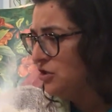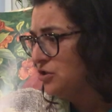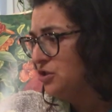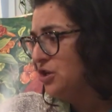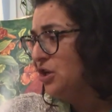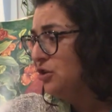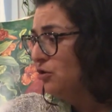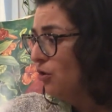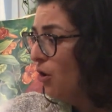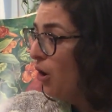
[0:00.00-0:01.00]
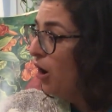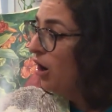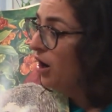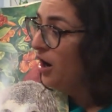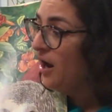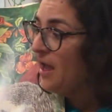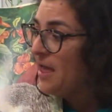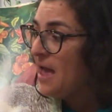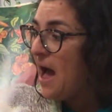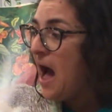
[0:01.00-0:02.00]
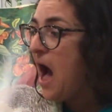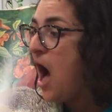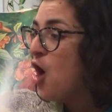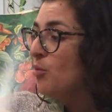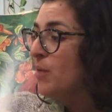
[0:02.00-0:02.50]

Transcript: "Senor, how